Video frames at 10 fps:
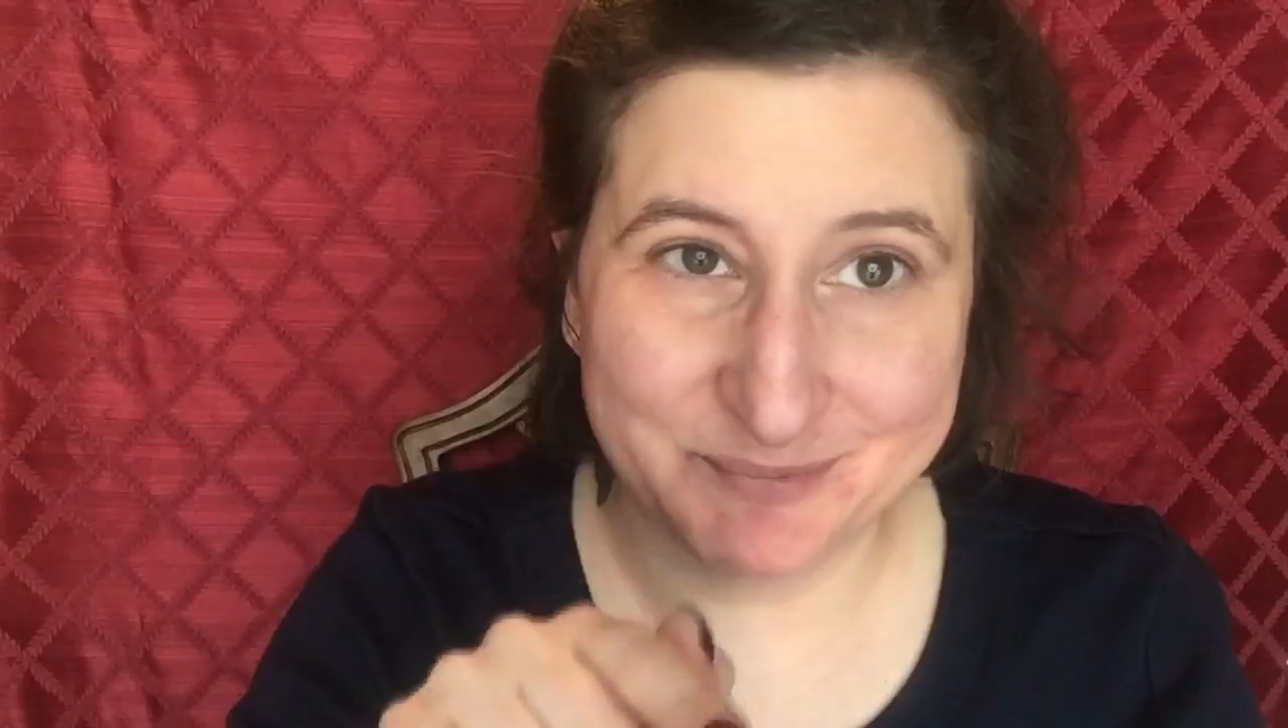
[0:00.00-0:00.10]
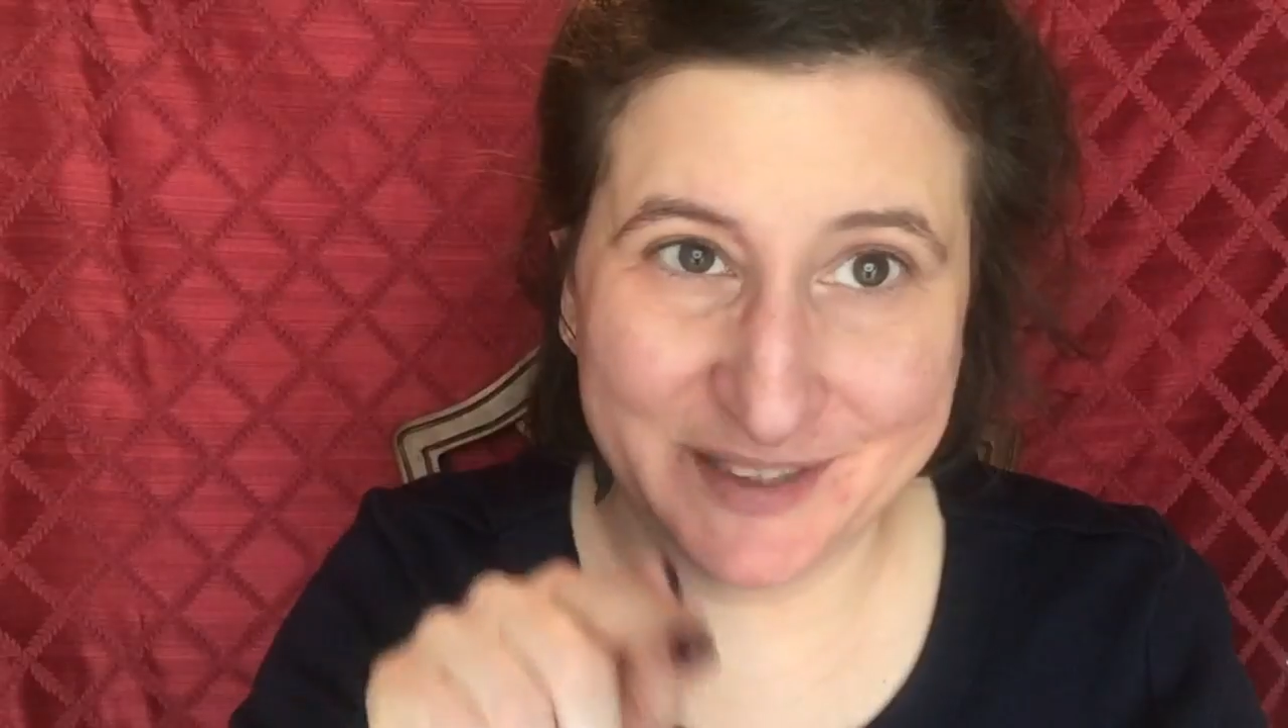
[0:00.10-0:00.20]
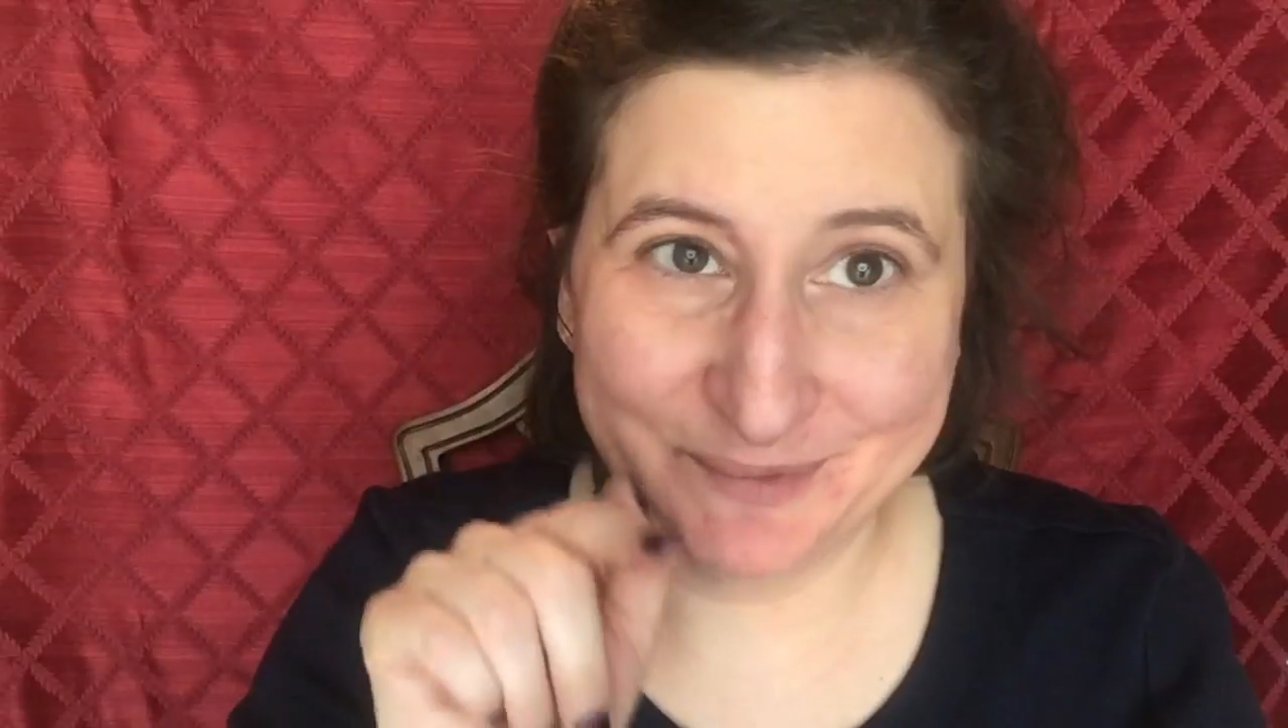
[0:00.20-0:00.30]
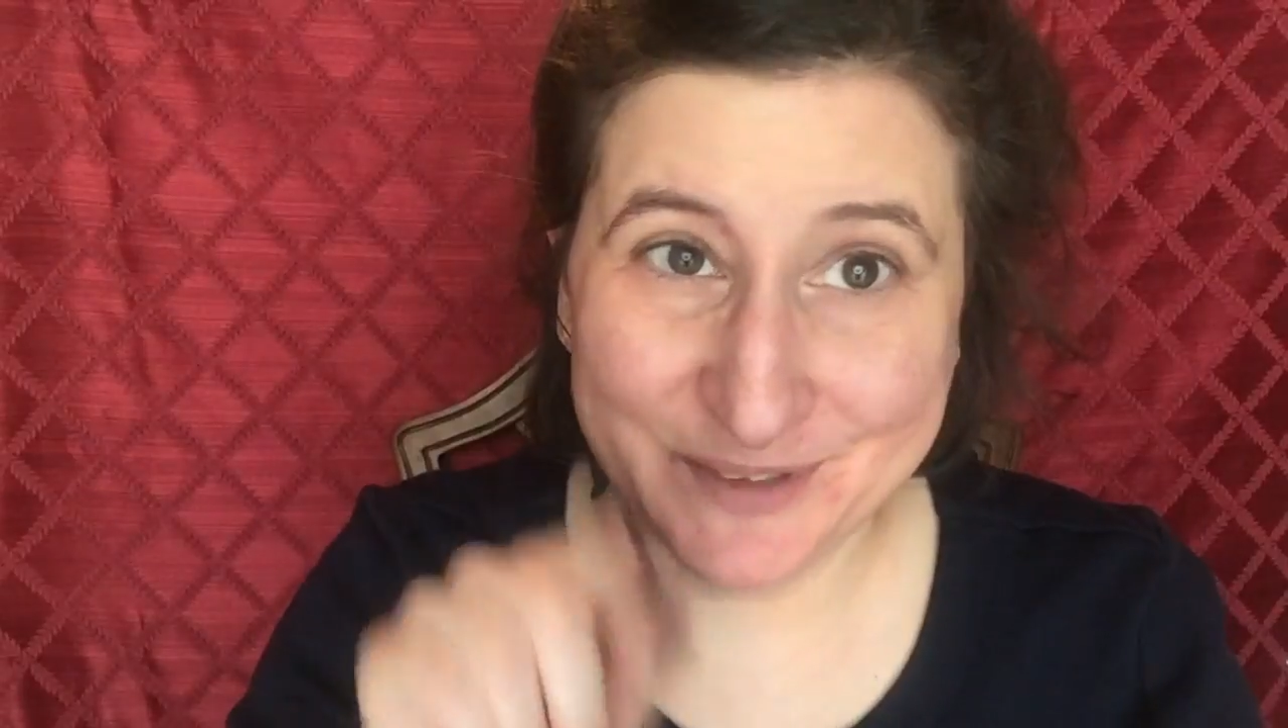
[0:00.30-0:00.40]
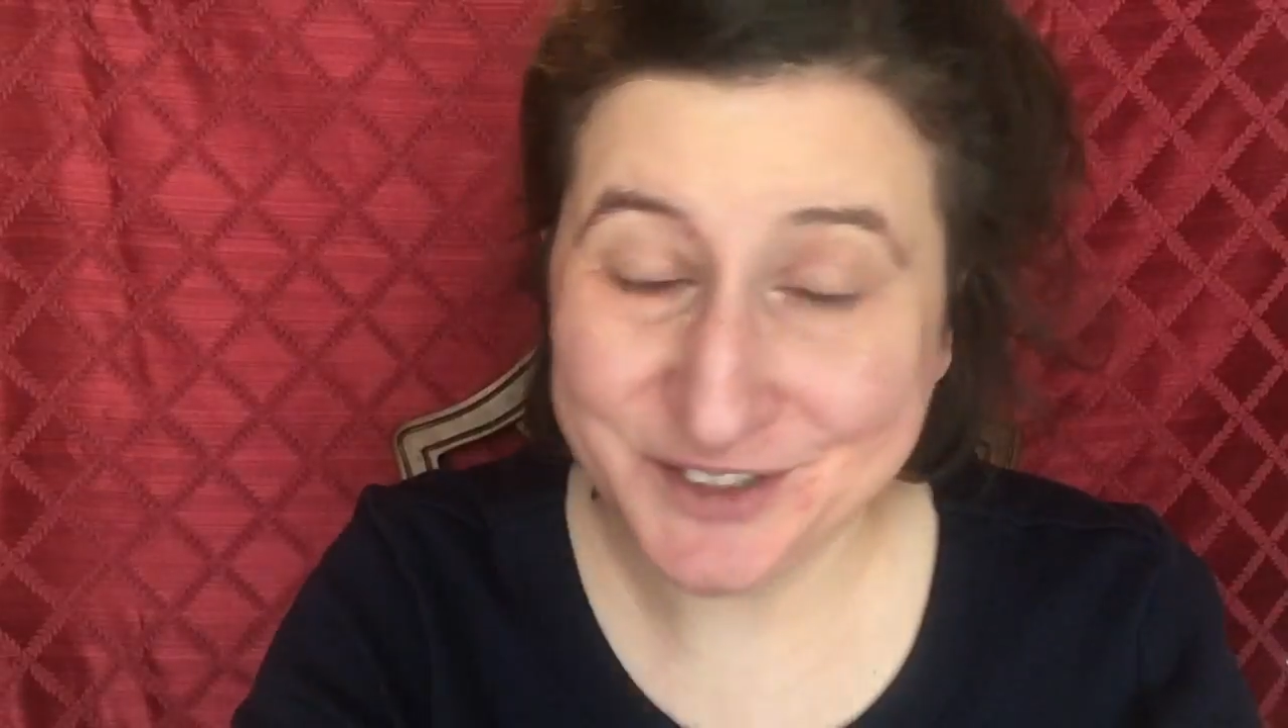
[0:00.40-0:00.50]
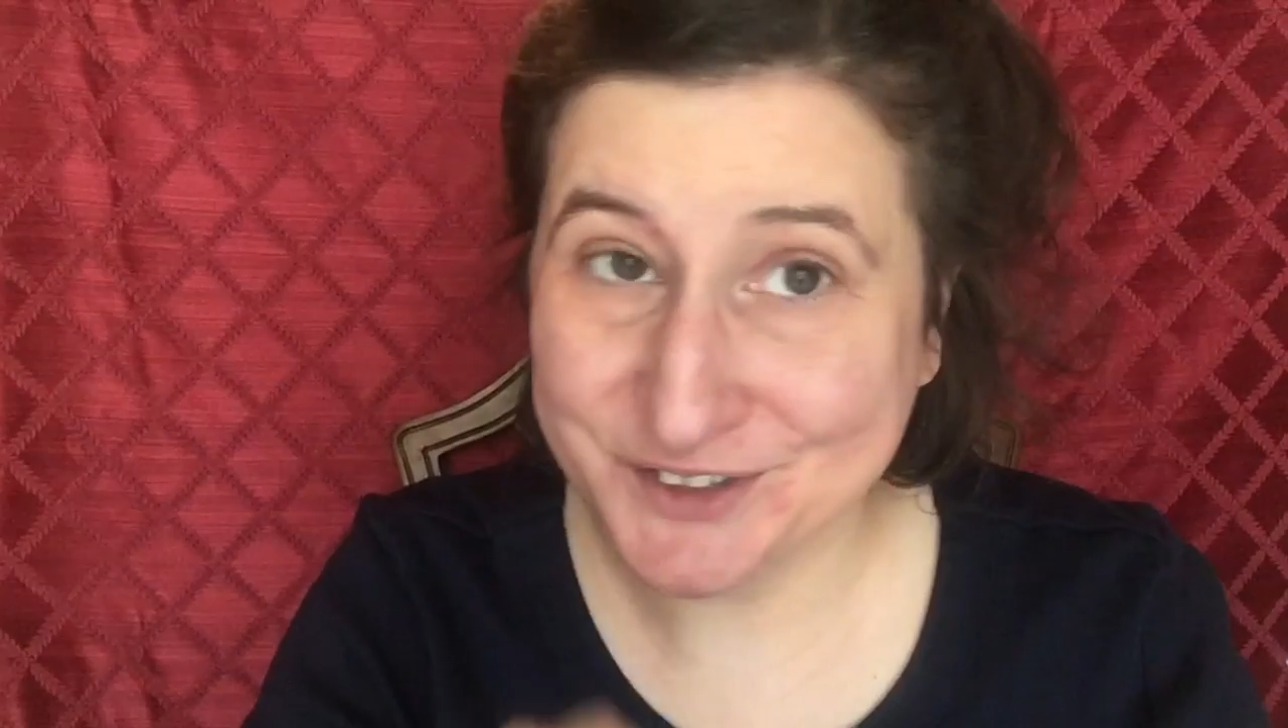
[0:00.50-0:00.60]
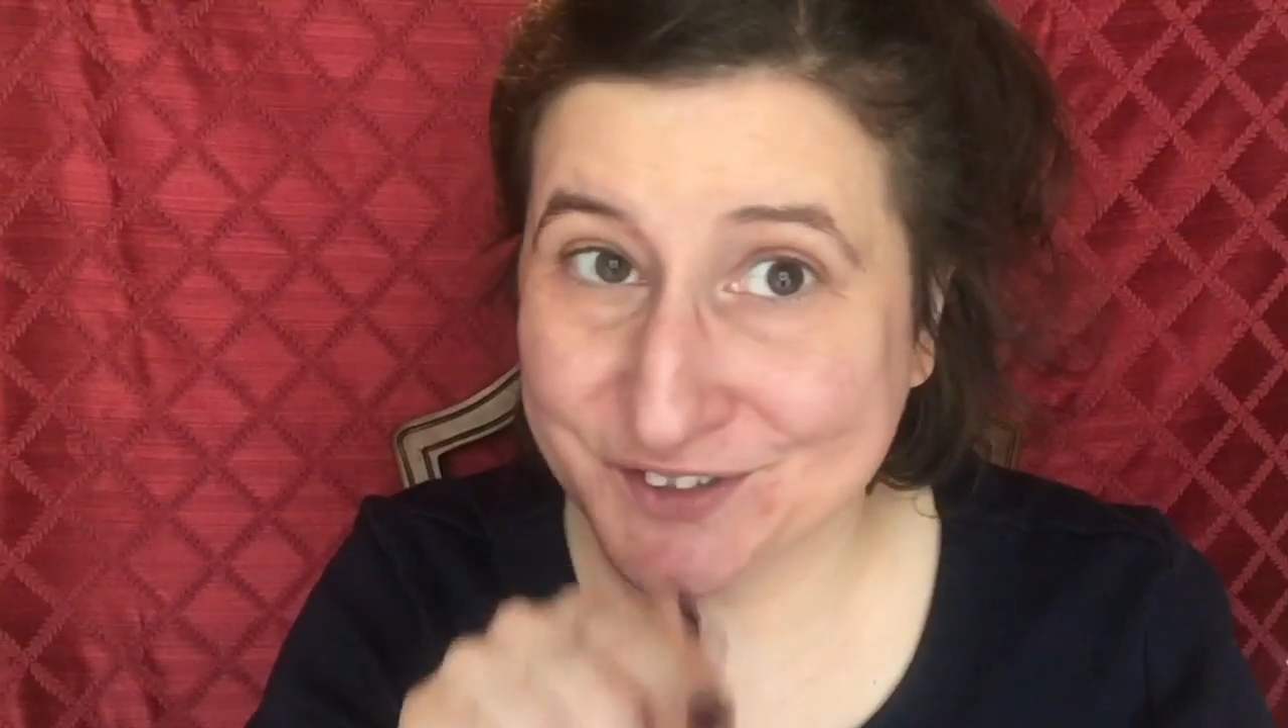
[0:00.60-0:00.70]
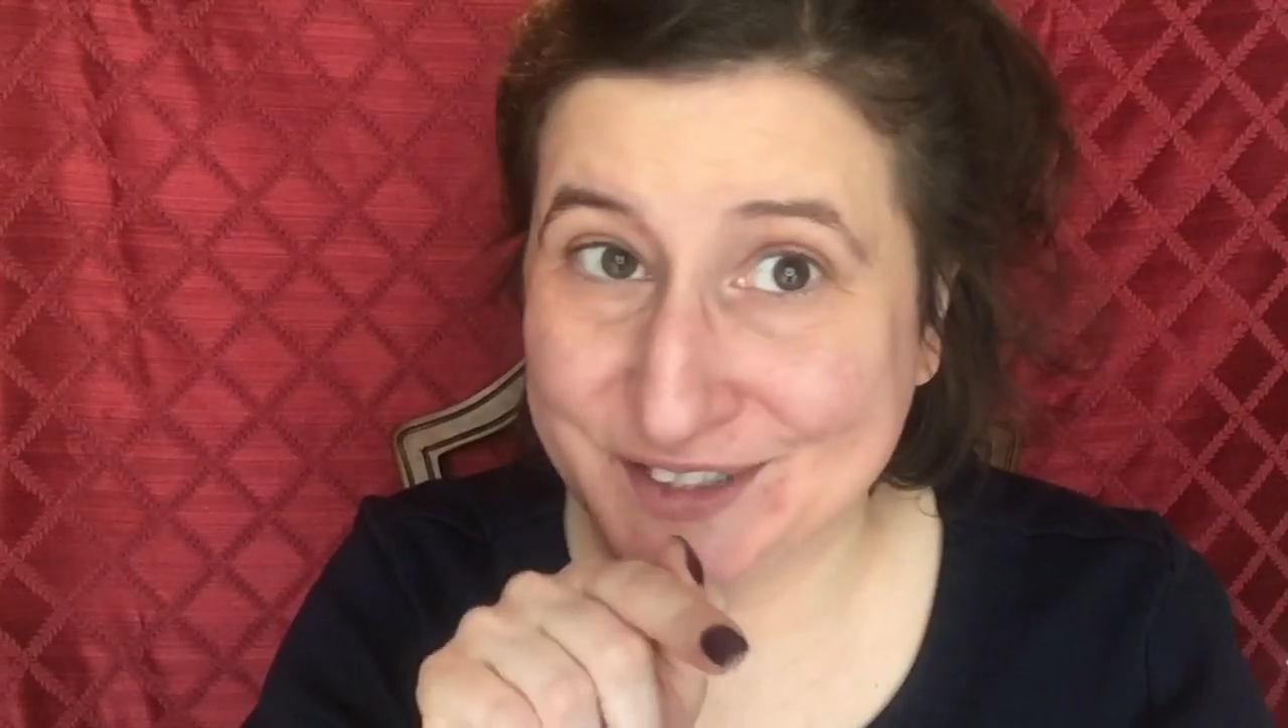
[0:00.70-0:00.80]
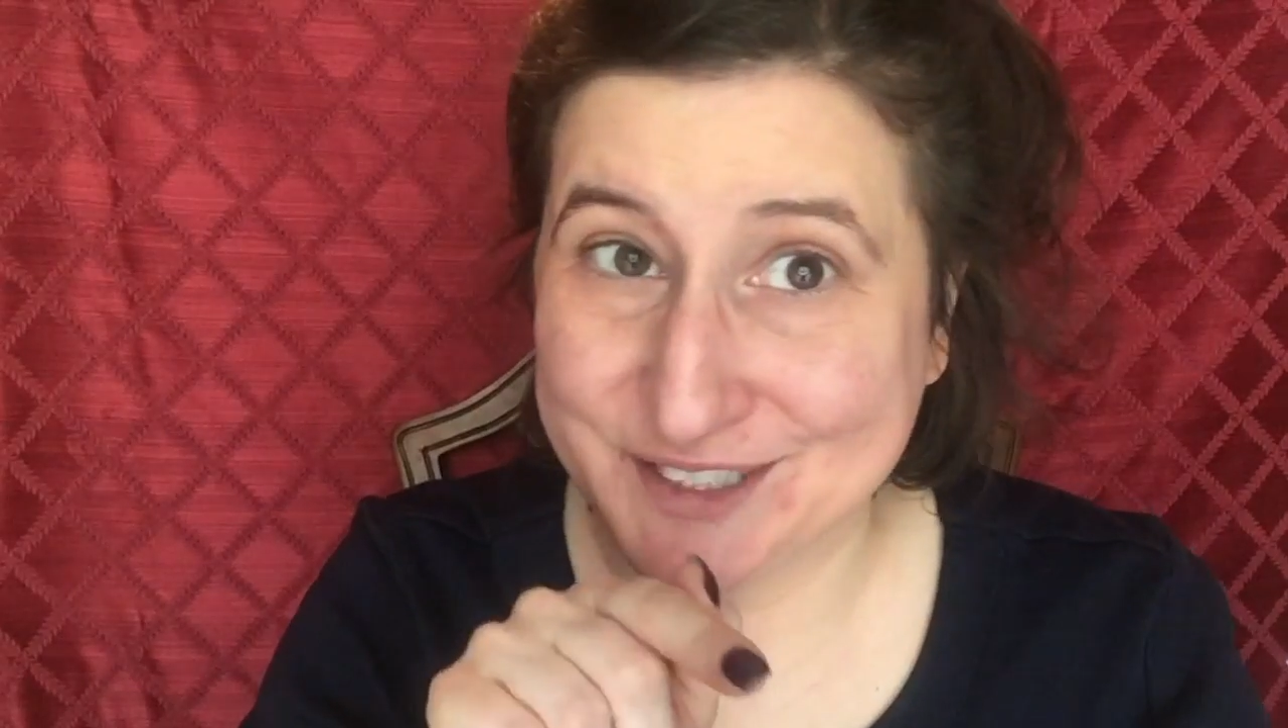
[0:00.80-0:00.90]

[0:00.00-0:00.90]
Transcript: My mirror